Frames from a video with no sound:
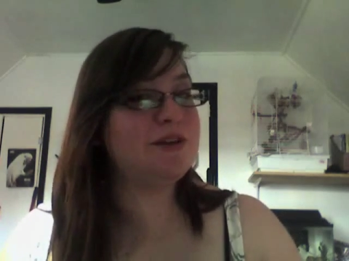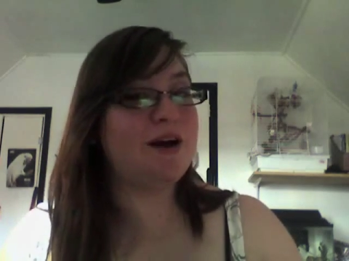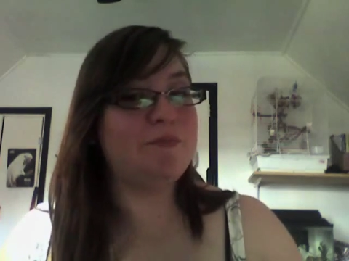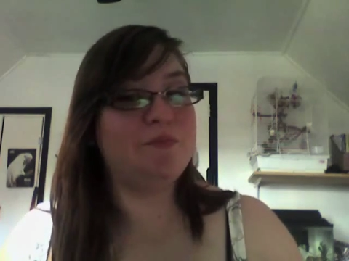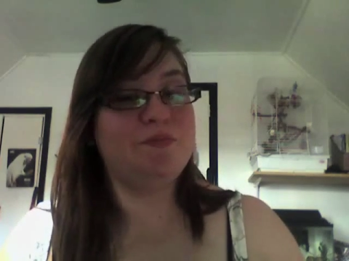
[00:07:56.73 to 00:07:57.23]

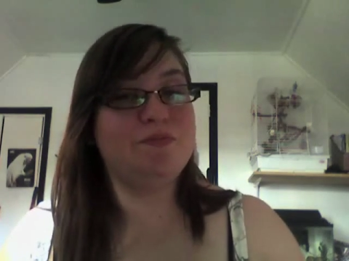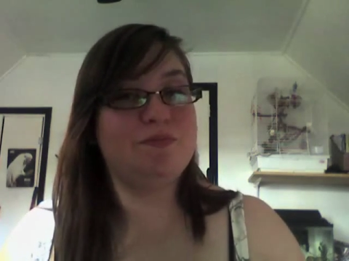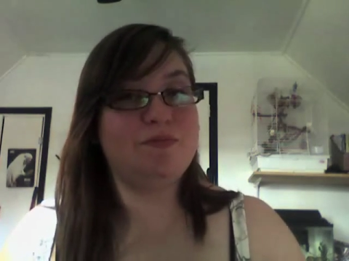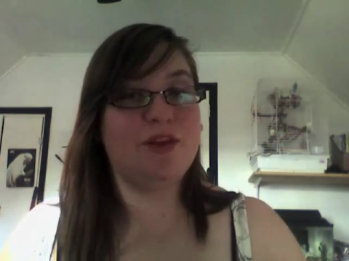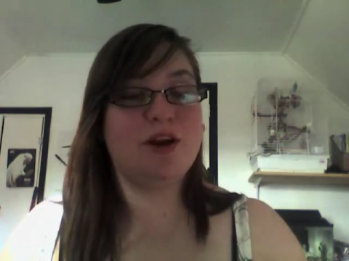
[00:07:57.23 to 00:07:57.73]
I'm,
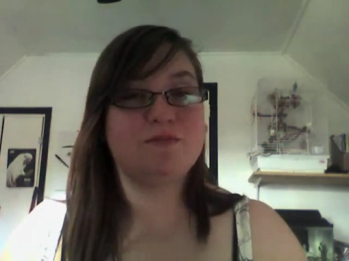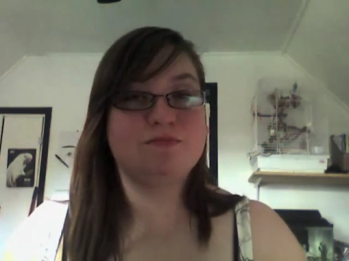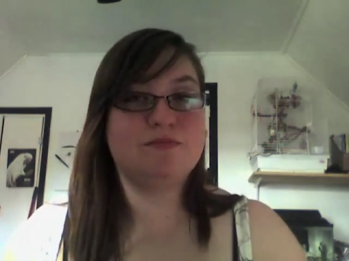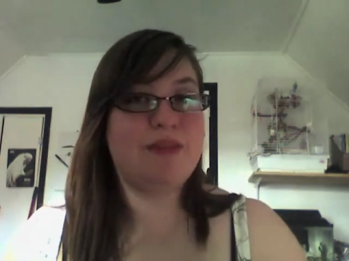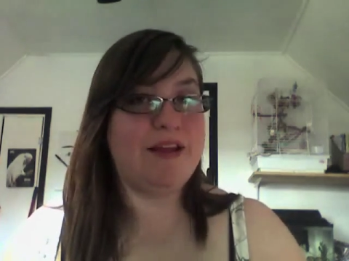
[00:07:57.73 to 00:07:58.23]
you know,
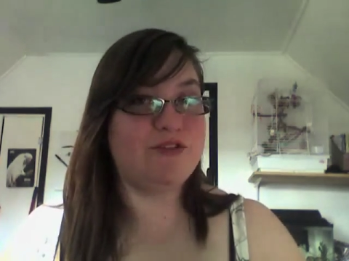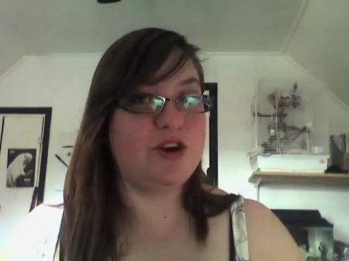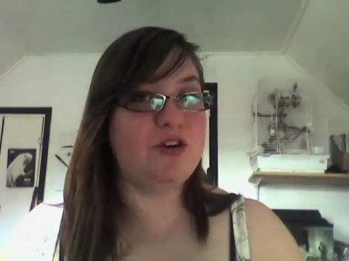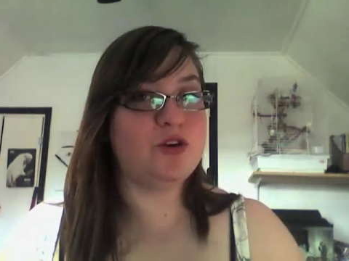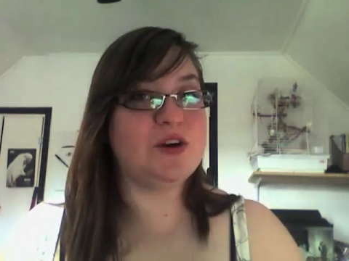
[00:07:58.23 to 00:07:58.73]

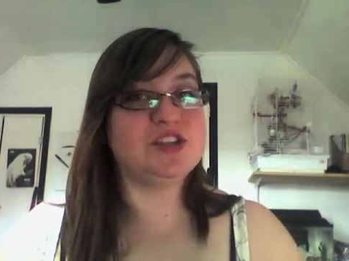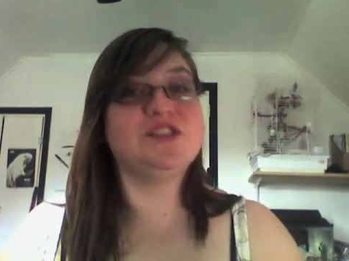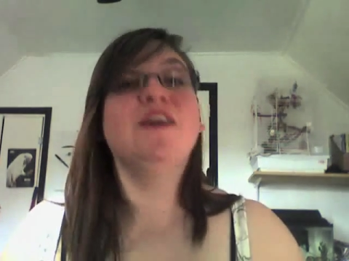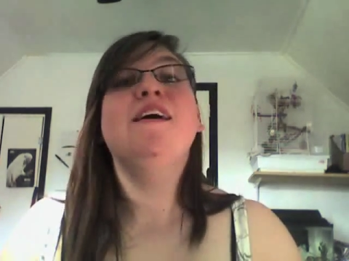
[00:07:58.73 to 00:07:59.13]
answering all your questions.